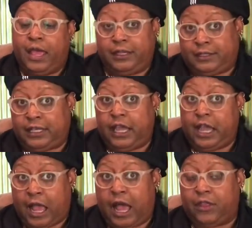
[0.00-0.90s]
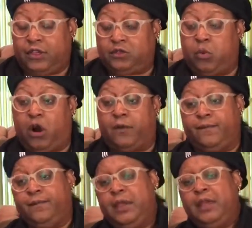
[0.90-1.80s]
and see how this works.
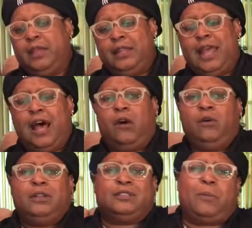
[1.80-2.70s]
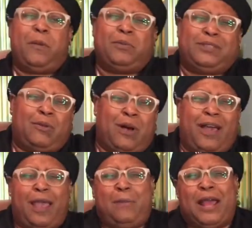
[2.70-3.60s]
Now, some people say,
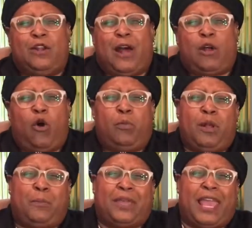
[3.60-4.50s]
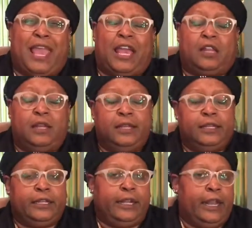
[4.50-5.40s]
well, everybody know how to open up a can.
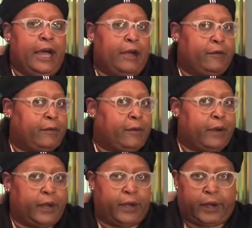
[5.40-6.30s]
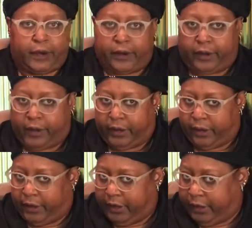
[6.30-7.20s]
Not
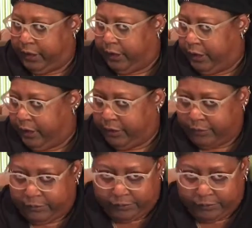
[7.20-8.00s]
really. So,